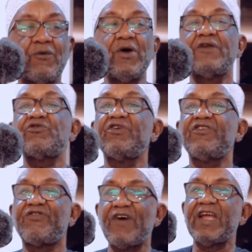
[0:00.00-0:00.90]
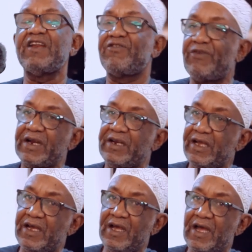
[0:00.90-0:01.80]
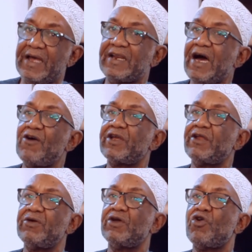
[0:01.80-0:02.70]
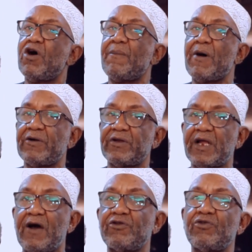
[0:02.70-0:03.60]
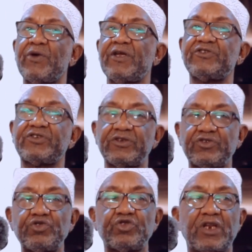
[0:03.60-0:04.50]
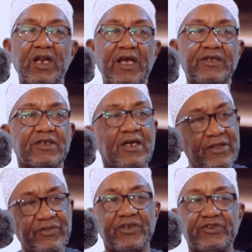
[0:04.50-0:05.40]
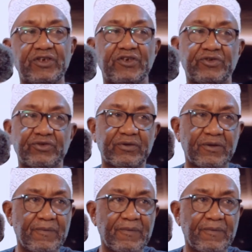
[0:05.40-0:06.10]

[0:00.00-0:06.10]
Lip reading: Where do we find funding? And how can we go about it? How do we institutionalize this issue?